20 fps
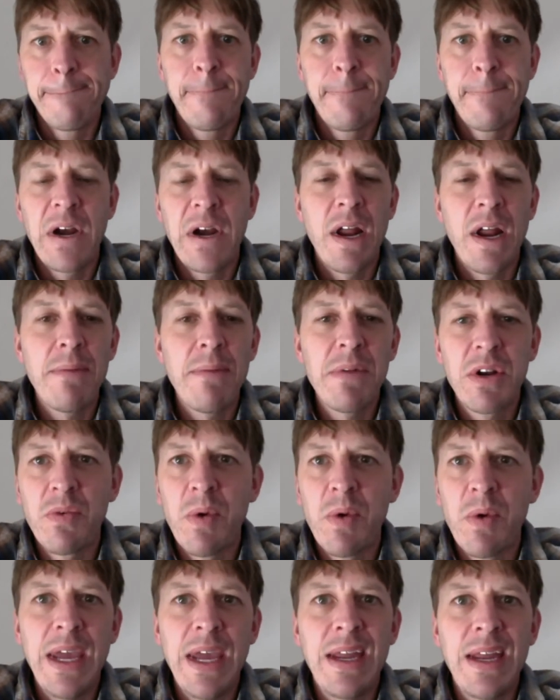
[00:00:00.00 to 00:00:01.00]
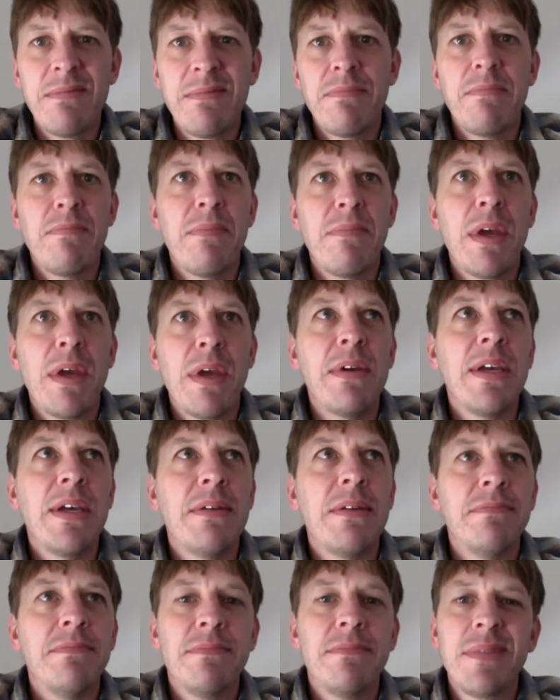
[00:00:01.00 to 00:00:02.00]
All right, I'm going to wait maybe
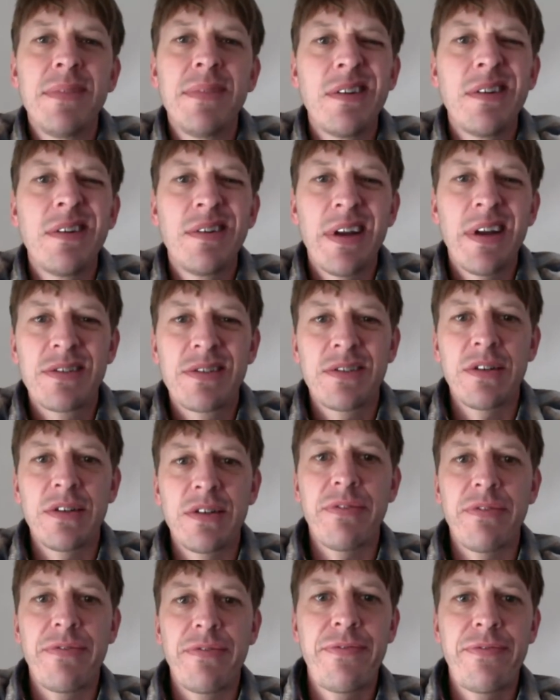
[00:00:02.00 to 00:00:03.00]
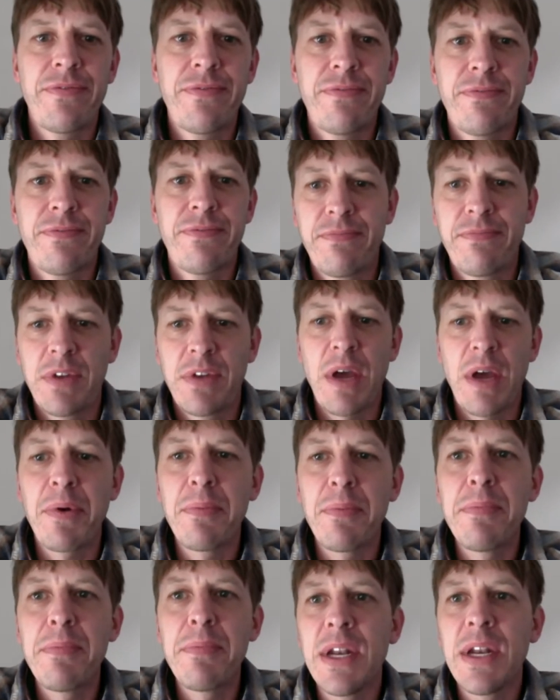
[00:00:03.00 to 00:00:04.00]
an extra couple of
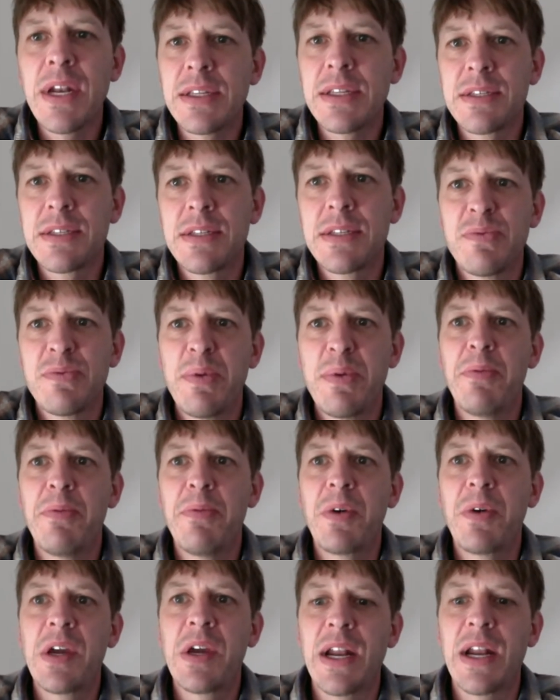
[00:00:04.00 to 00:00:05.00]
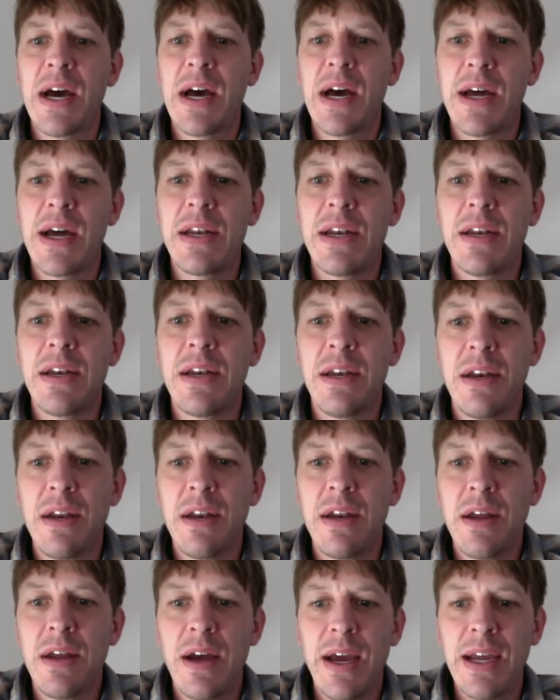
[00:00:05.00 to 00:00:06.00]
minutes as people get on.
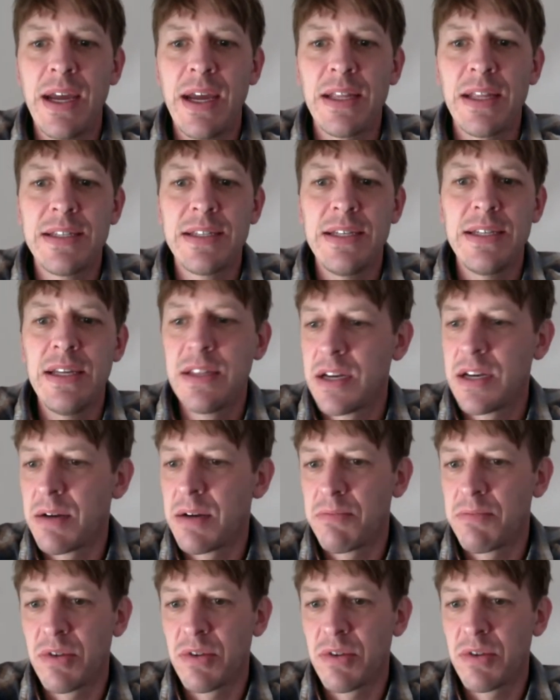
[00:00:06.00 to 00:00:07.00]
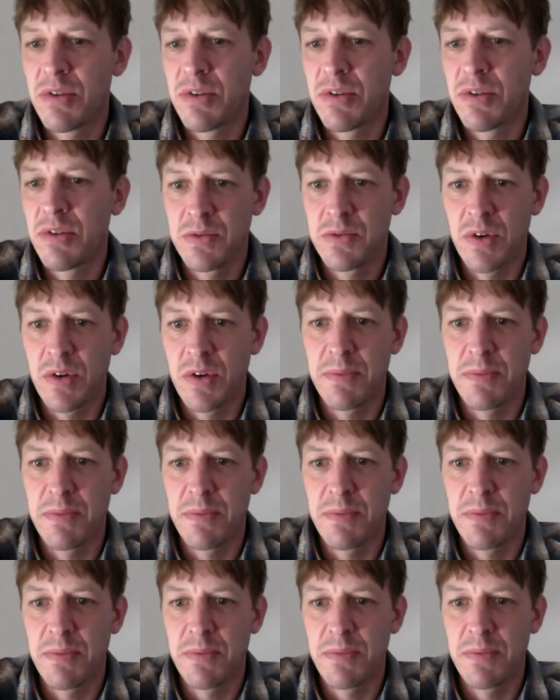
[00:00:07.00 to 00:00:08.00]
I can see the number of viewers. We're up to
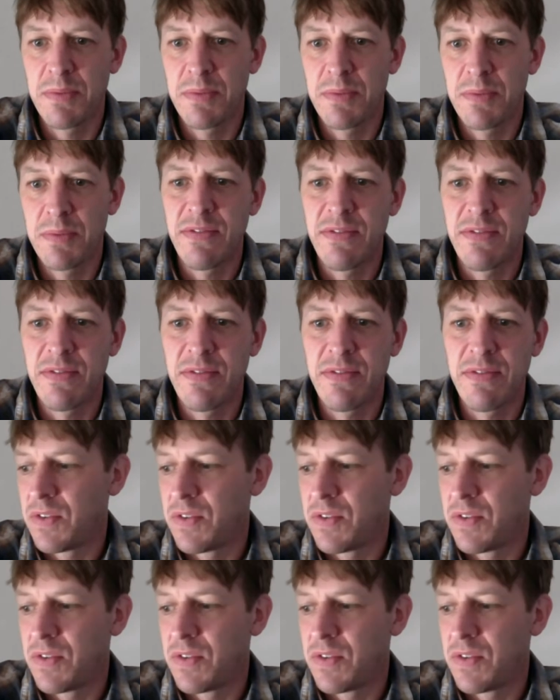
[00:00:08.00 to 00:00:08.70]
7 viewers.